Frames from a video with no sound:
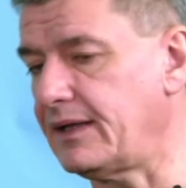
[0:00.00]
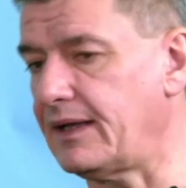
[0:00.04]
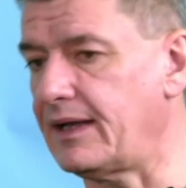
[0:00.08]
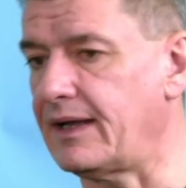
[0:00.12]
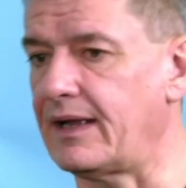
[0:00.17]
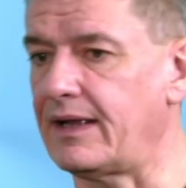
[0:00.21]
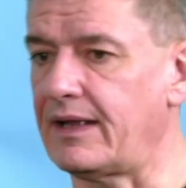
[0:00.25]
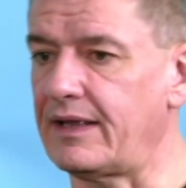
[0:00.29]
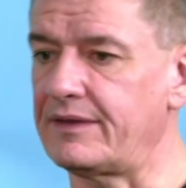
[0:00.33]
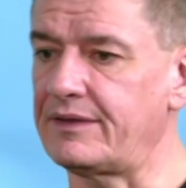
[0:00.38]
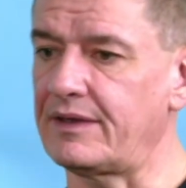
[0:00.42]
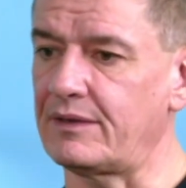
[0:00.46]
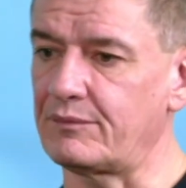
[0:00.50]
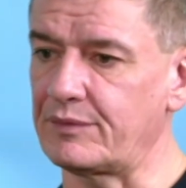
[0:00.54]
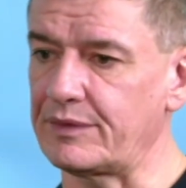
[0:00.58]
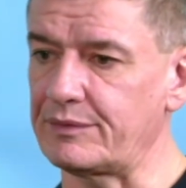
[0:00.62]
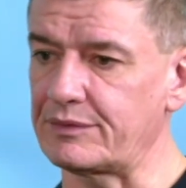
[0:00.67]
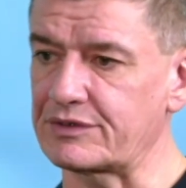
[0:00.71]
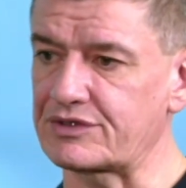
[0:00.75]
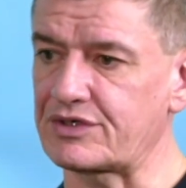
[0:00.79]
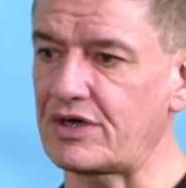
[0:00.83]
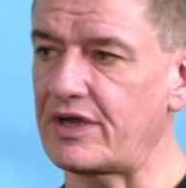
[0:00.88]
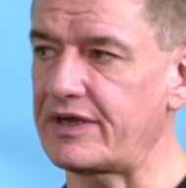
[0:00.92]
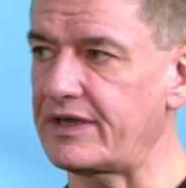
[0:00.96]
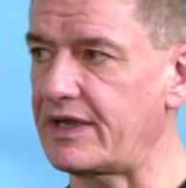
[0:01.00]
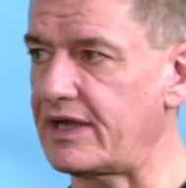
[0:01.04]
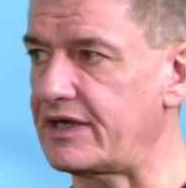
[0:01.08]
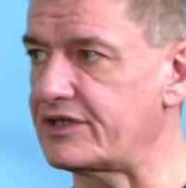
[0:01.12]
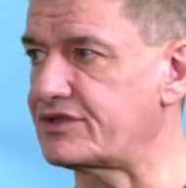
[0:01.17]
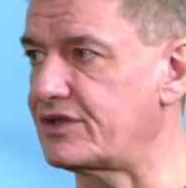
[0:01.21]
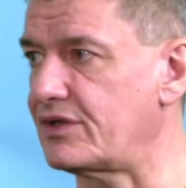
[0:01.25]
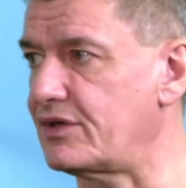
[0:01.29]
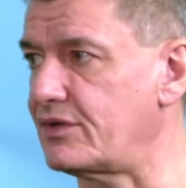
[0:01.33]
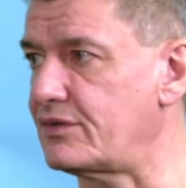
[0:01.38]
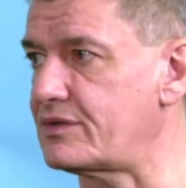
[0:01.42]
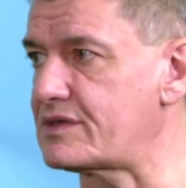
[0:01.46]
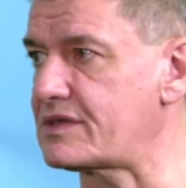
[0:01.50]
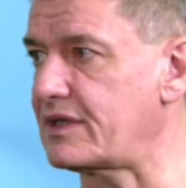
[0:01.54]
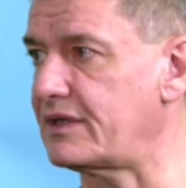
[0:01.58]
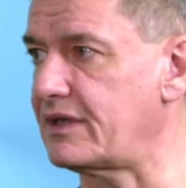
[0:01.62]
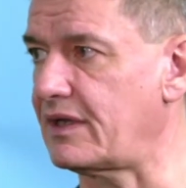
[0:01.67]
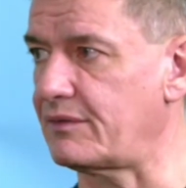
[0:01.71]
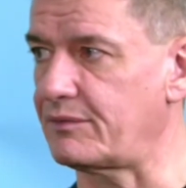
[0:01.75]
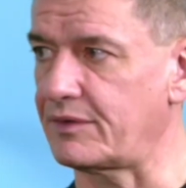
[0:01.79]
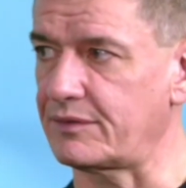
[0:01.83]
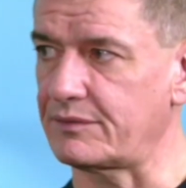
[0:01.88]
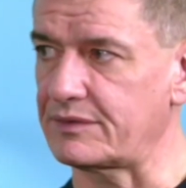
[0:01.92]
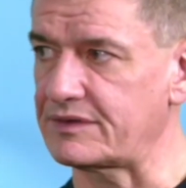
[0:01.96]
And then we will triage those, and
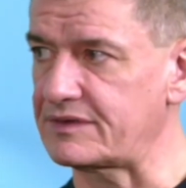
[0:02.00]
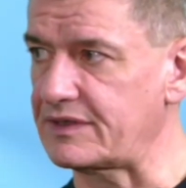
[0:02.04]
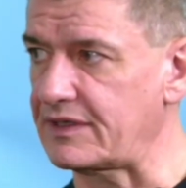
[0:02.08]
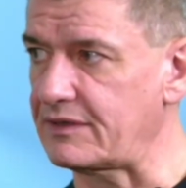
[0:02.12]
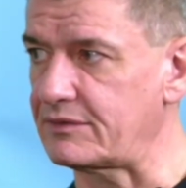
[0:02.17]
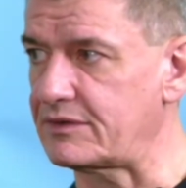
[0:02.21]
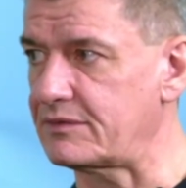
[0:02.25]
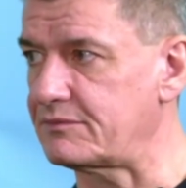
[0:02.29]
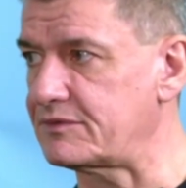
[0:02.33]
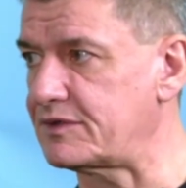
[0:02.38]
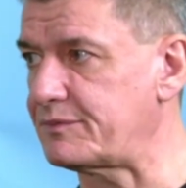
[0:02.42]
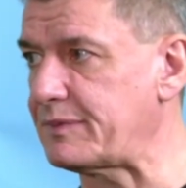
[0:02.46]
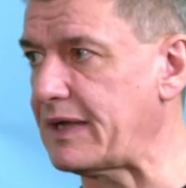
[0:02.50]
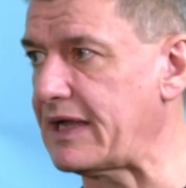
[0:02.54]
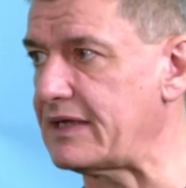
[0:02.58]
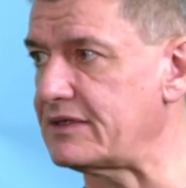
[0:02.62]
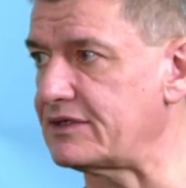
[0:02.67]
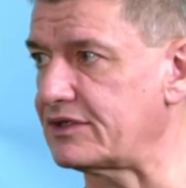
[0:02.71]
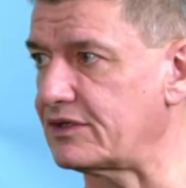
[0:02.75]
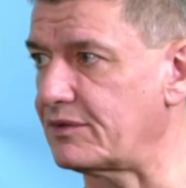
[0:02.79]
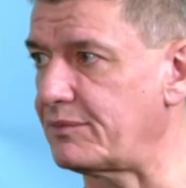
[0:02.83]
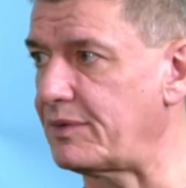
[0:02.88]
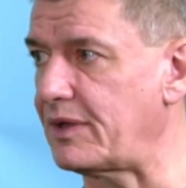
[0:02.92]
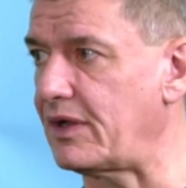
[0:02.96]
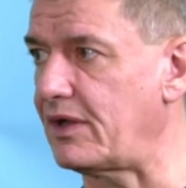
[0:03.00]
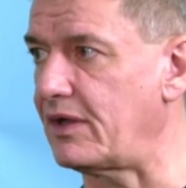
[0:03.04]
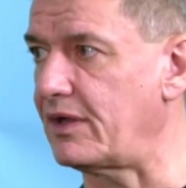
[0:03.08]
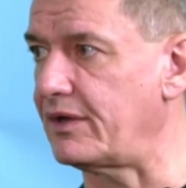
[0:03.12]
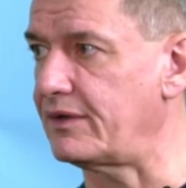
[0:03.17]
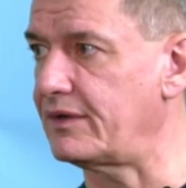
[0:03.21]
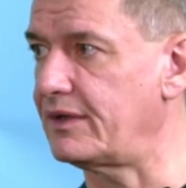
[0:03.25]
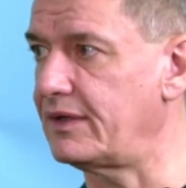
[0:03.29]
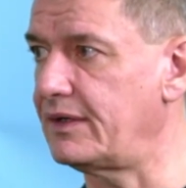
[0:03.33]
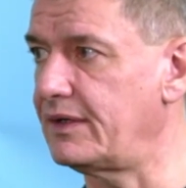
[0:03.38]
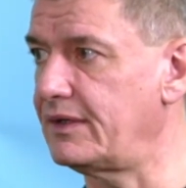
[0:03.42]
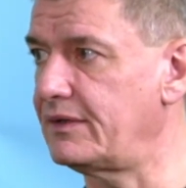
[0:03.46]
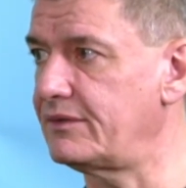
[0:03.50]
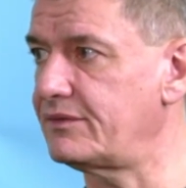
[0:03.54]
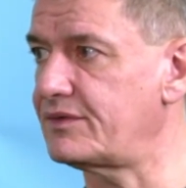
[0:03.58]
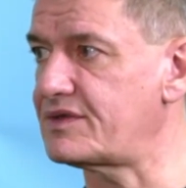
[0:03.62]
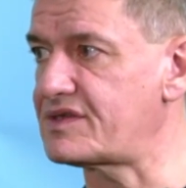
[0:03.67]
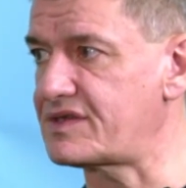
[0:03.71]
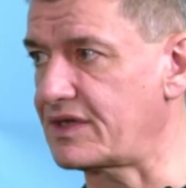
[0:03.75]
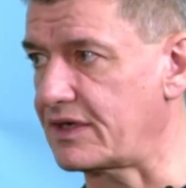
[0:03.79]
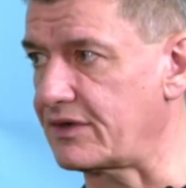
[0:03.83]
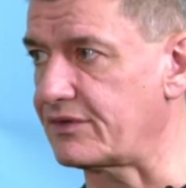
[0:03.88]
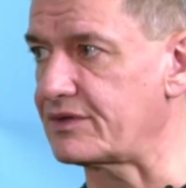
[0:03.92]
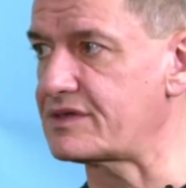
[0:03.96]
then we will deal with them depending upon
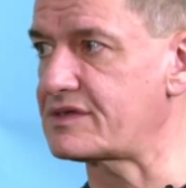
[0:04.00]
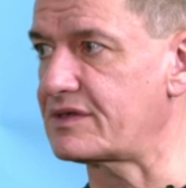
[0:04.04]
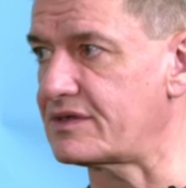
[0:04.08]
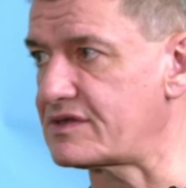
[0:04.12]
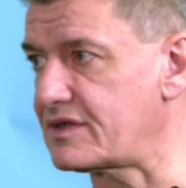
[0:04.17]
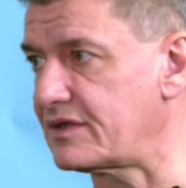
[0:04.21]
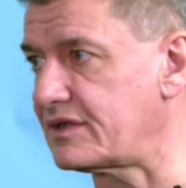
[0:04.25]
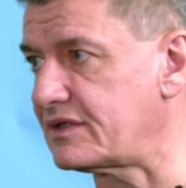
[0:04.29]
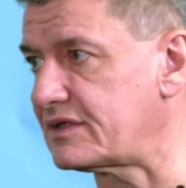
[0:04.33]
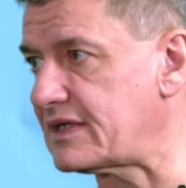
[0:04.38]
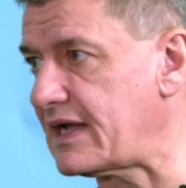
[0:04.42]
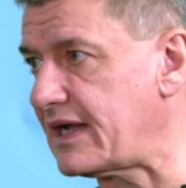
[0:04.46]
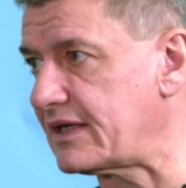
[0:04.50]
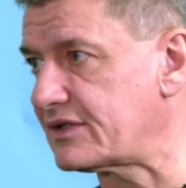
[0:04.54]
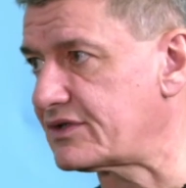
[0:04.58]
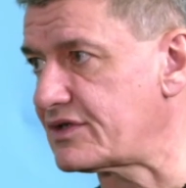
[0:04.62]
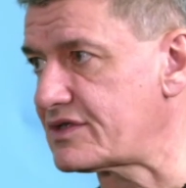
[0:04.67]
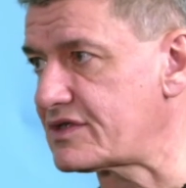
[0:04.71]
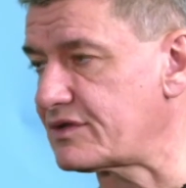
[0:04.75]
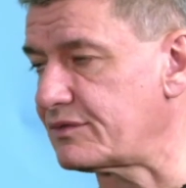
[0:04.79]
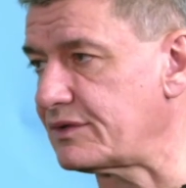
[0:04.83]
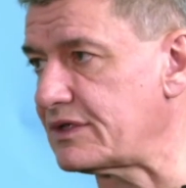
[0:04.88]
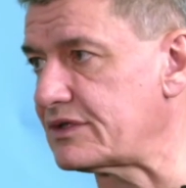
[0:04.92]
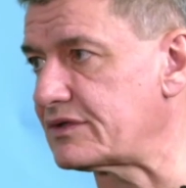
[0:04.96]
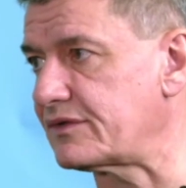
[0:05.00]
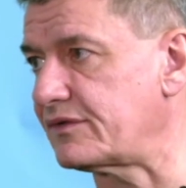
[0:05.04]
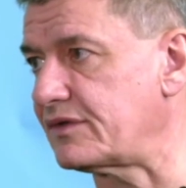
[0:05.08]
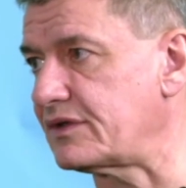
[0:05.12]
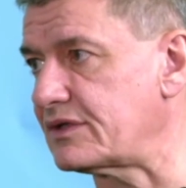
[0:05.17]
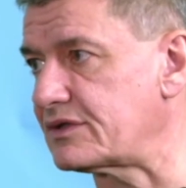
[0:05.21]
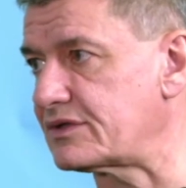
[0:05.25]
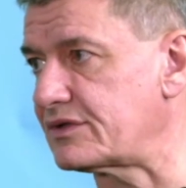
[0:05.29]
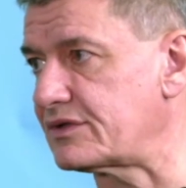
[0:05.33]
the seriousness that attaches to each of the